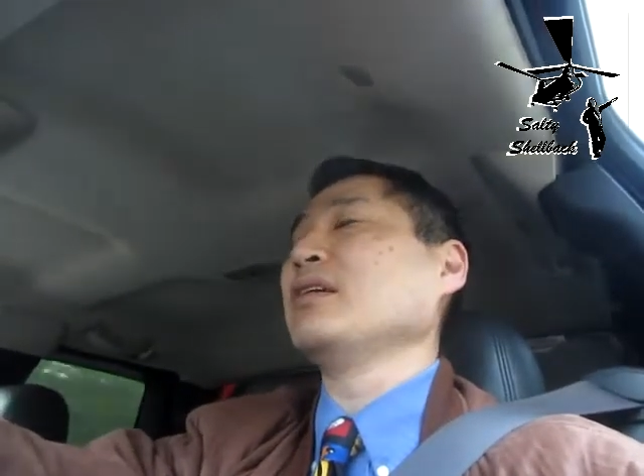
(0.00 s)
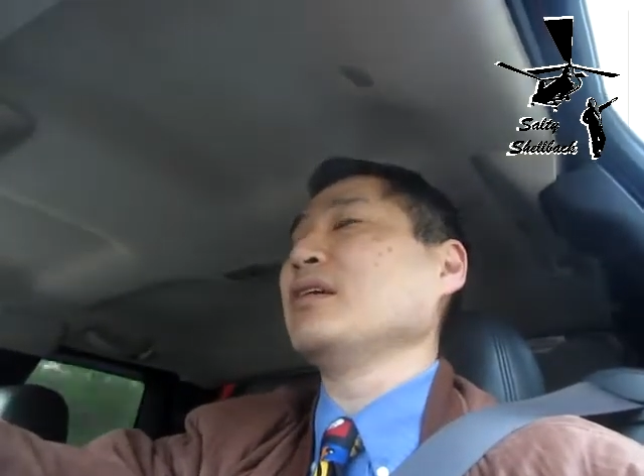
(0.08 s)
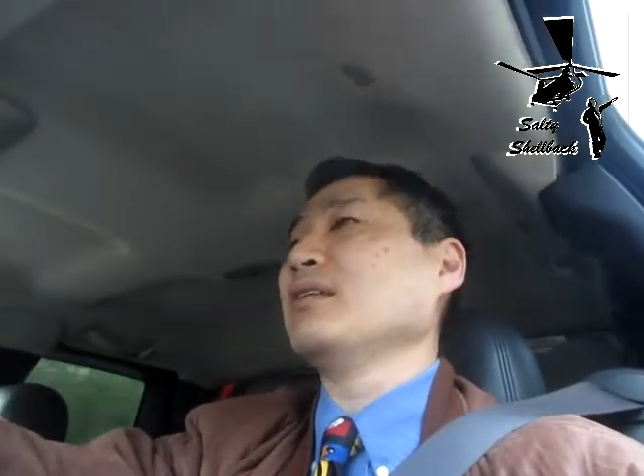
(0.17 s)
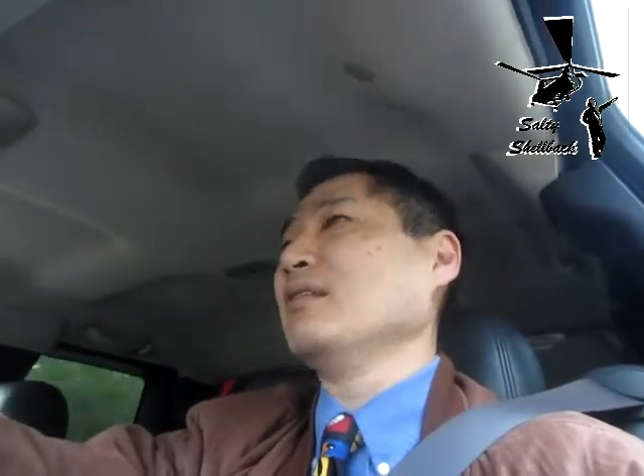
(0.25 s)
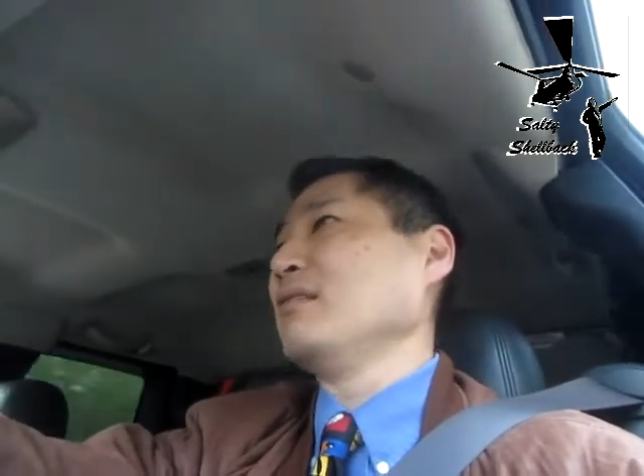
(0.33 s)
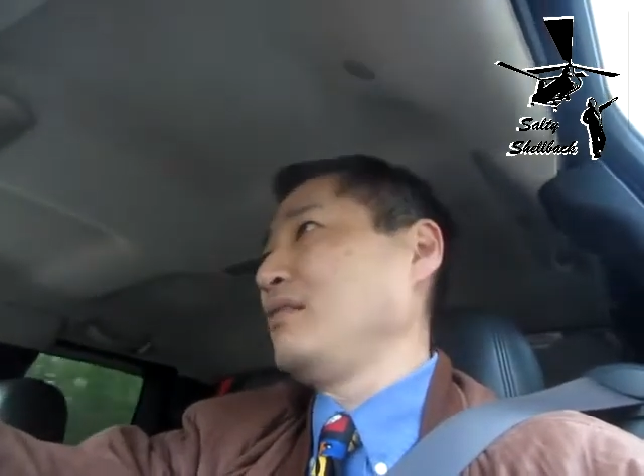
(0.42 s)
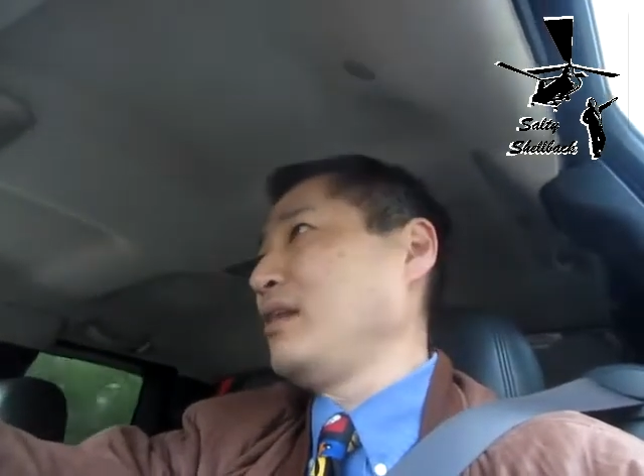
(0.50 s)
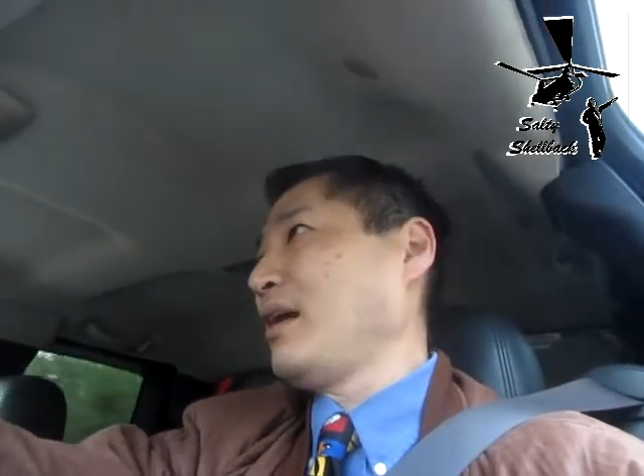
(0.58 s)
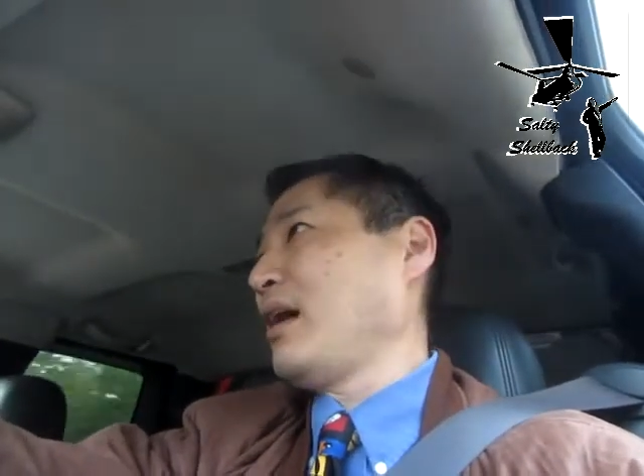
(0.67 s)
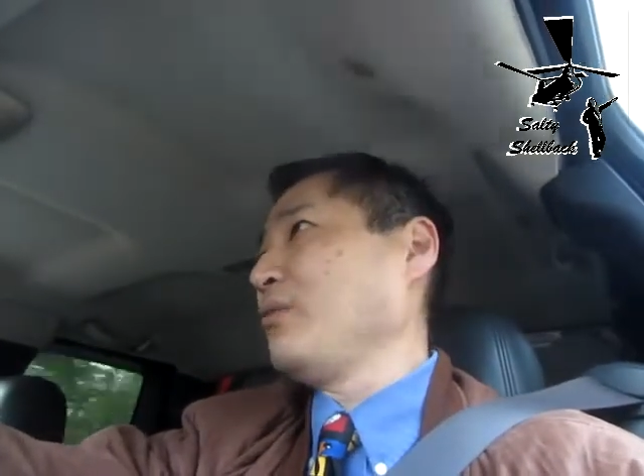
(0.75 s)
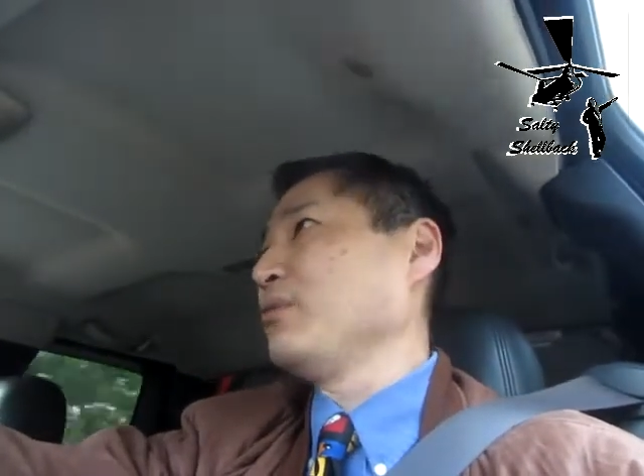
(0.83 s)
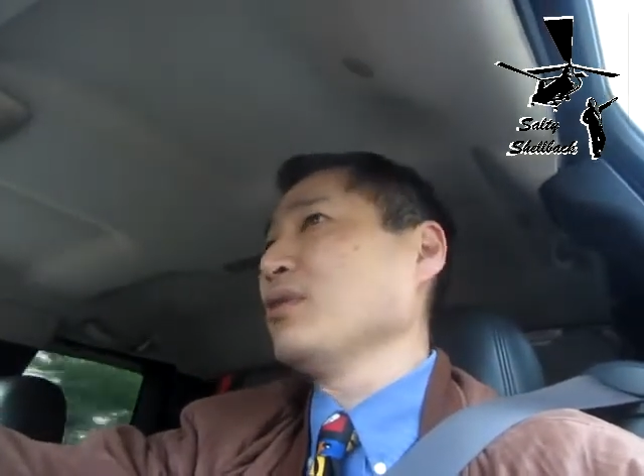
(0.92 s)
that that
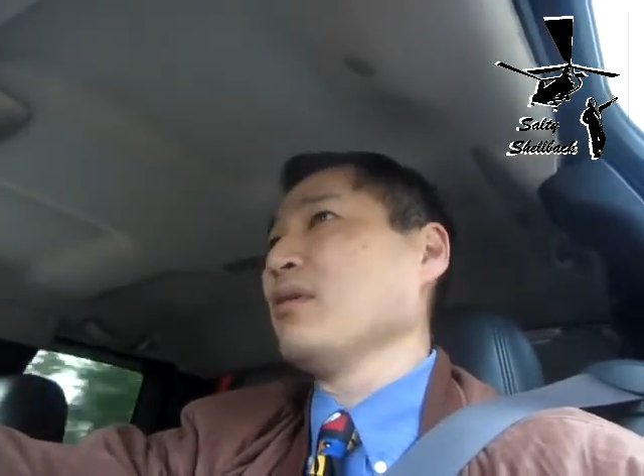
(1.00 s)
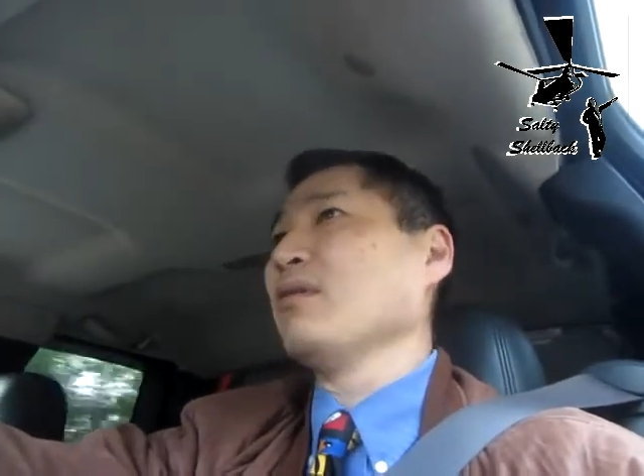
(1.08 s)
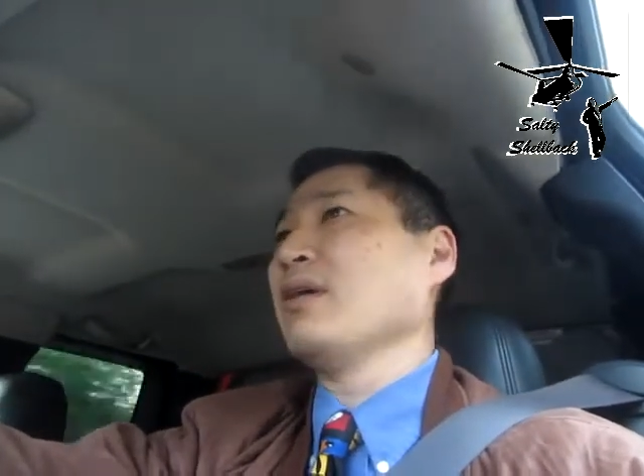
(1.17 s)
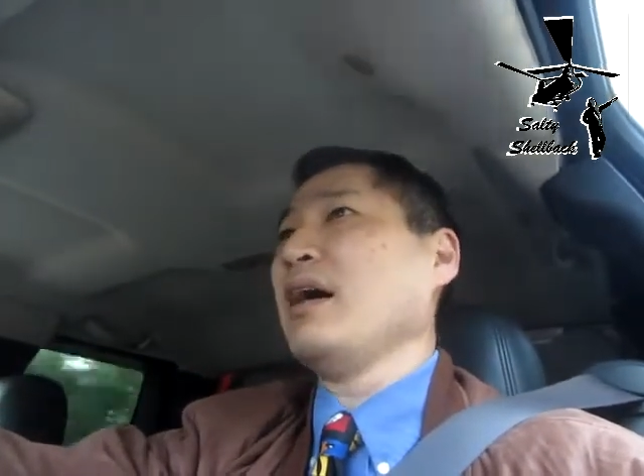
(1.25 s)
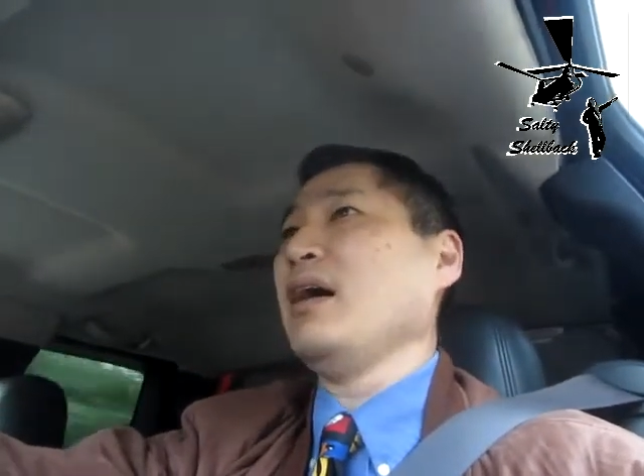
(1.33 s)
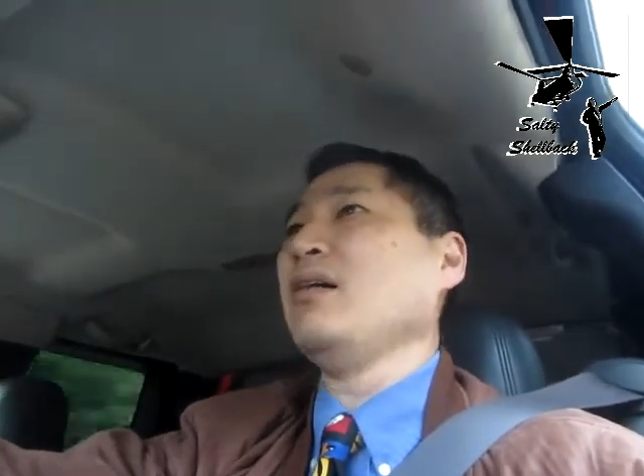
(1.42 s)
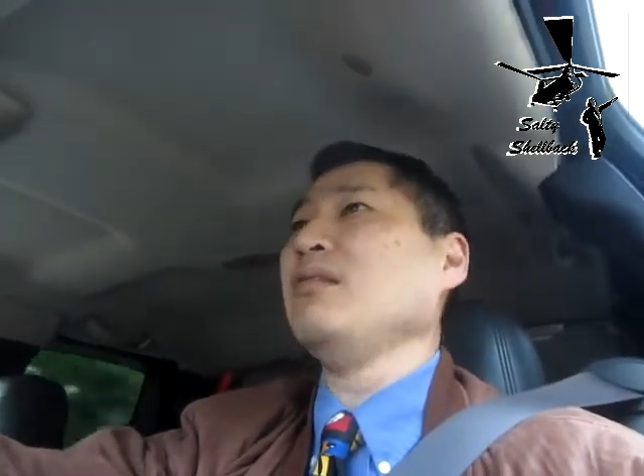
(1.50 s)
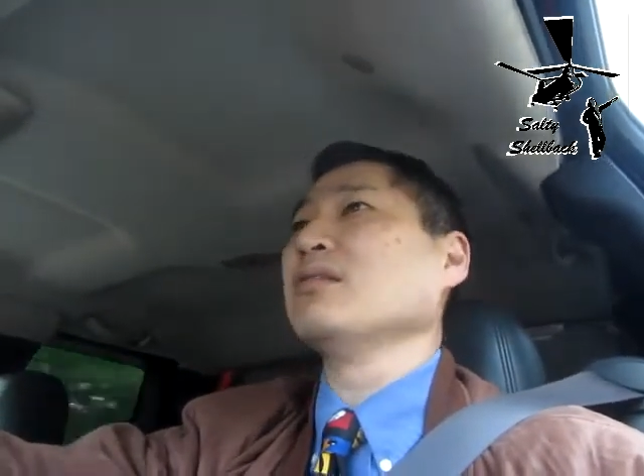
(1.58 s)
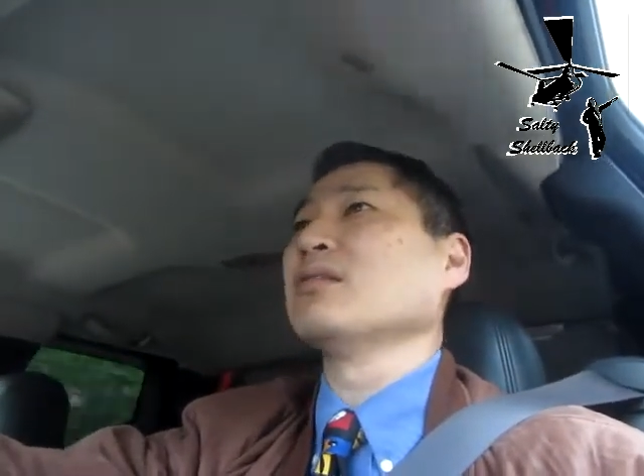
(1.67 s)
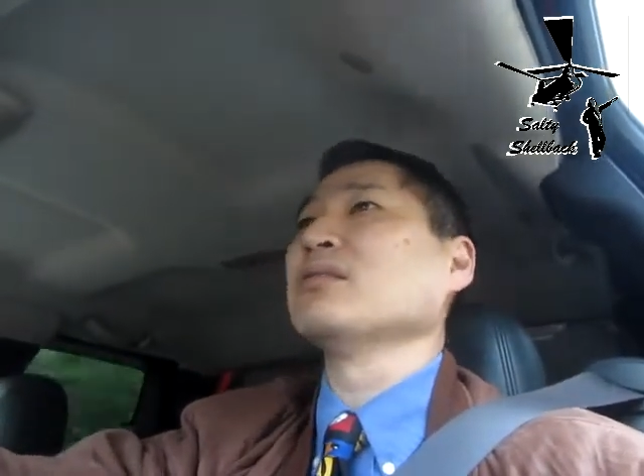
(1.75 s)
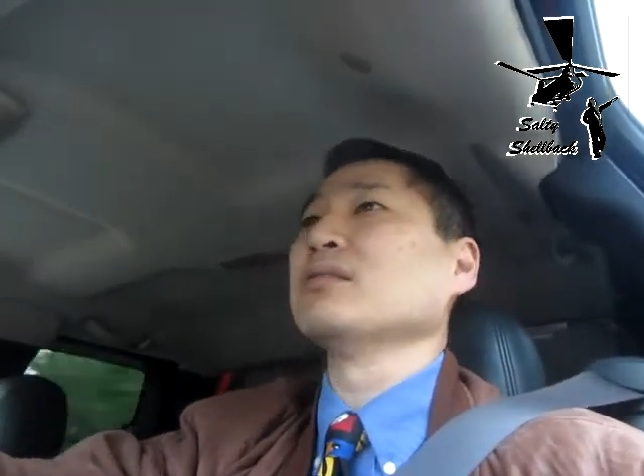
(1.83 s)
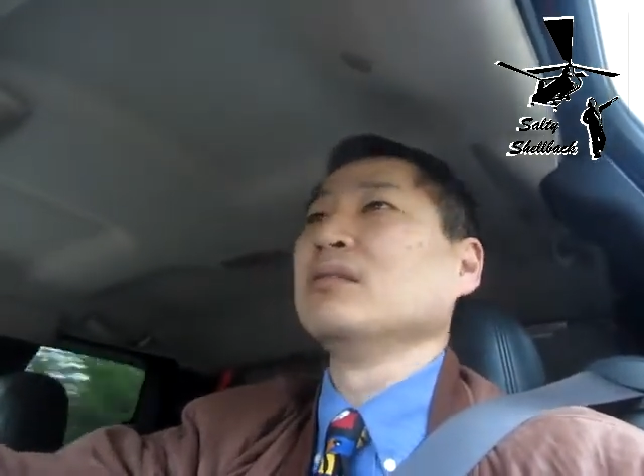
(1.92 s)
I will go to
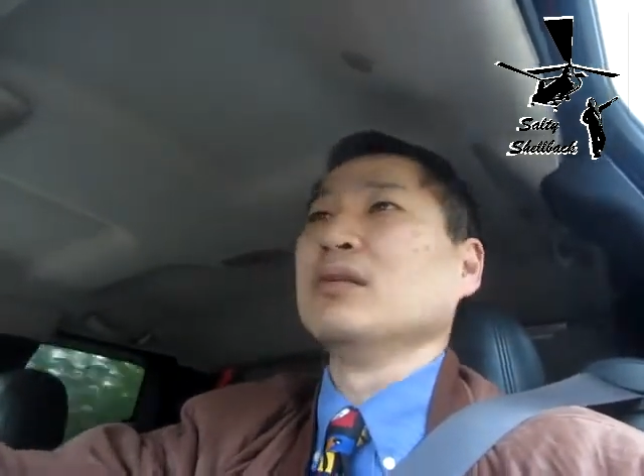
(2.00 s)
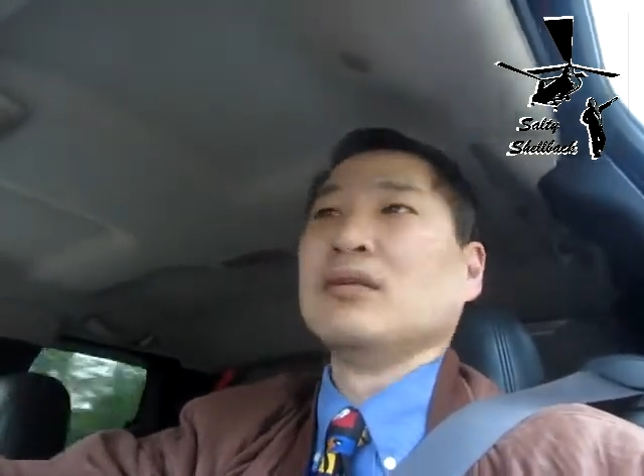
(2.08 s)
hell or